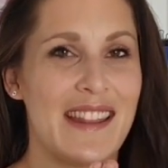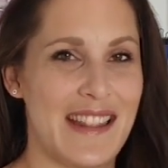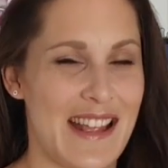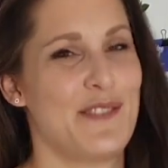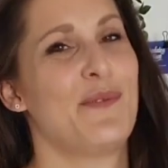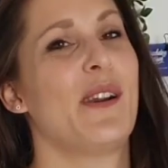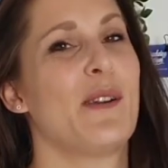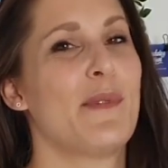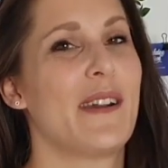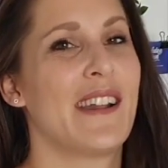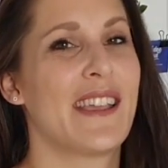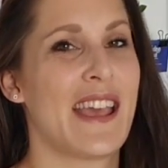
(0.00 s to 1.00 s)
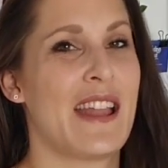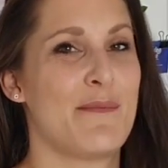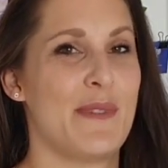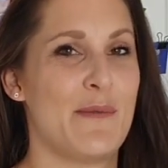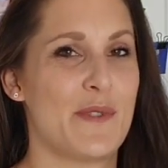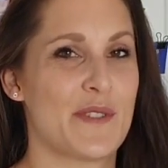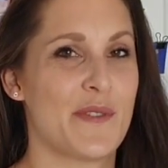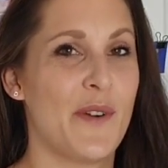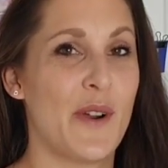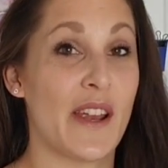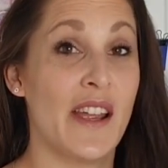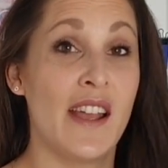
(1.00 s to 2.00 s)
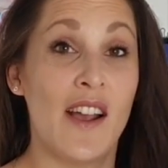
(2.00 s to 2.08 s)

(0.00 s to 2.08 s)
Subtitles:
That's what our academy was for.